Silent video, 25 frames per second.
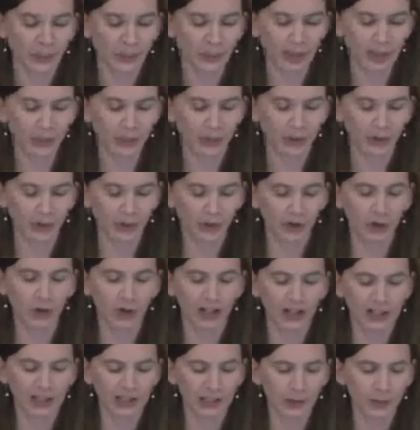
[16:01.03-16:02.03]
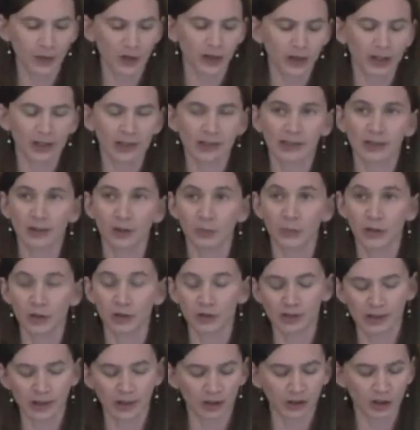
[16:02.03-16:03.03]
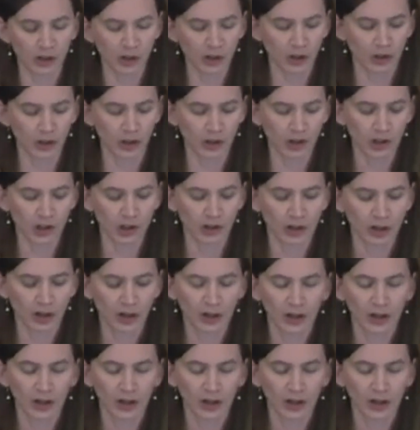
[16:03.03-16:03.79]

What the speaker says: people who had experienced abuse in the church,